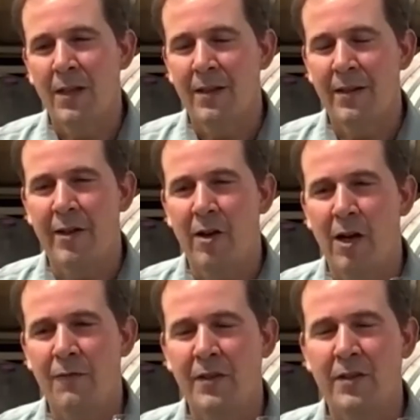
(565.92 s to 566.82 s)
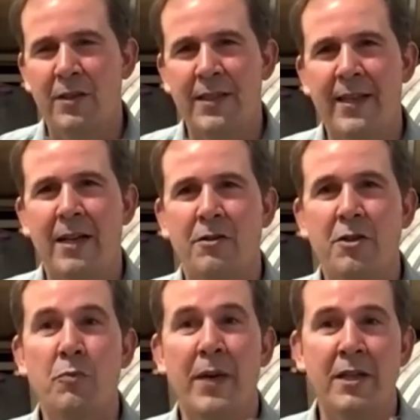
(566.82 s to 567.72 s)
They often send out too
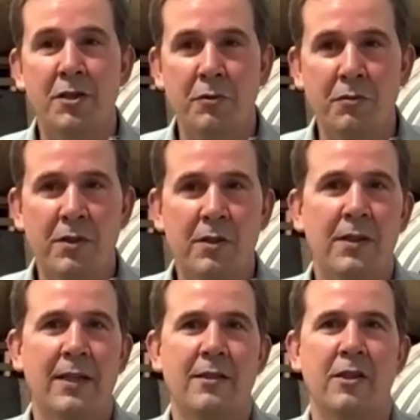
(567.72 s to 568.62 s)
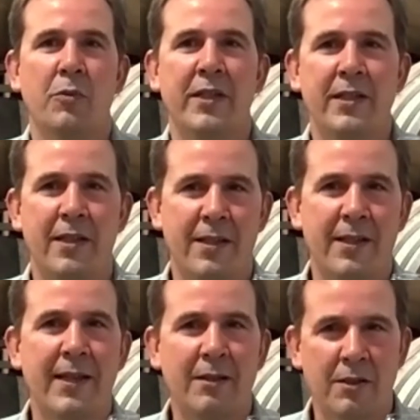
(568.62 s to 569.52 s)
many shoots, and so we need to thin
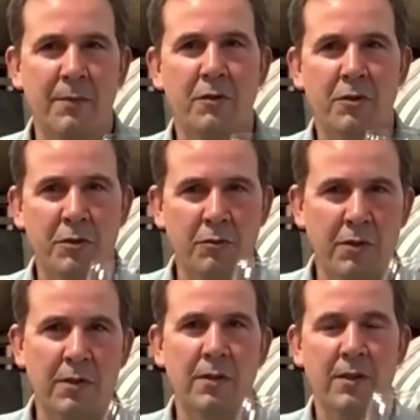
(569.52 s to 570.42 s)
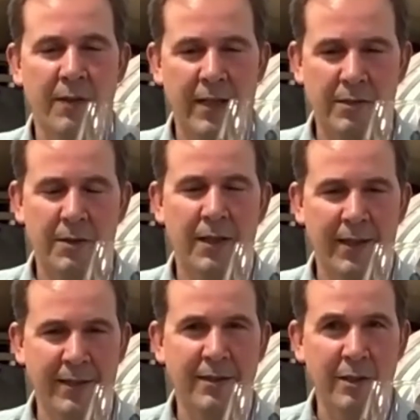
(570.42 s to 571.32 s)
out some of those shoots. That's
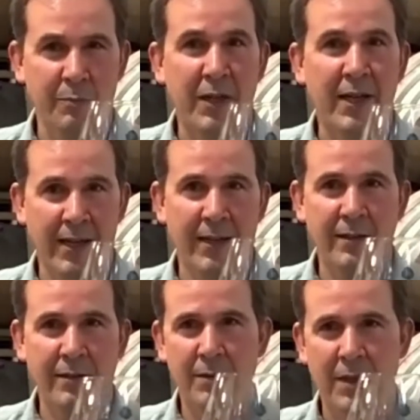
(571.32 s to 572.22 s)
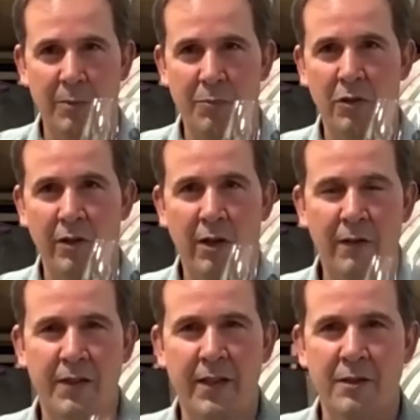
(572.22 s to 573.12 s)
again done by hand, pulling off
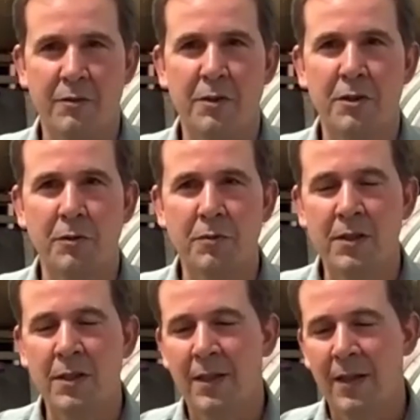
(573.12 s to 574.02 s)
the extra shoots.